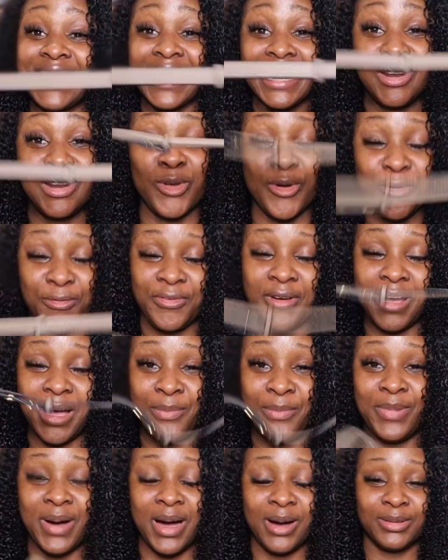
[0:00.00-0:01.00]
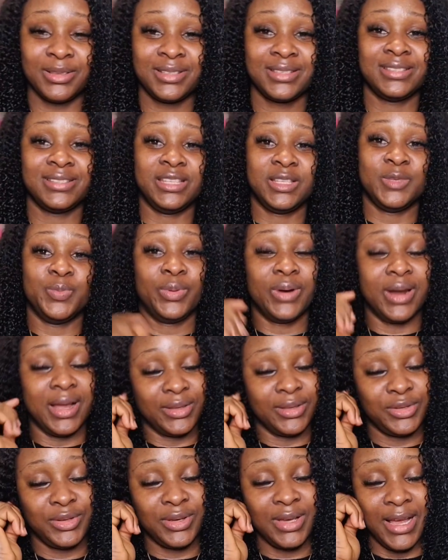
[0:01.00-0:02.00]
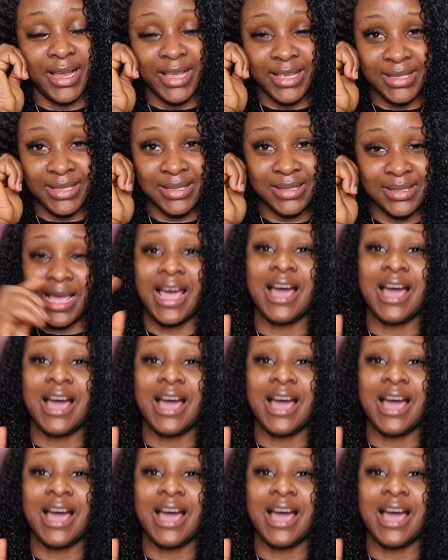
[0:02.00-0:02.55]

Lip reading: I love about this brand, you guys,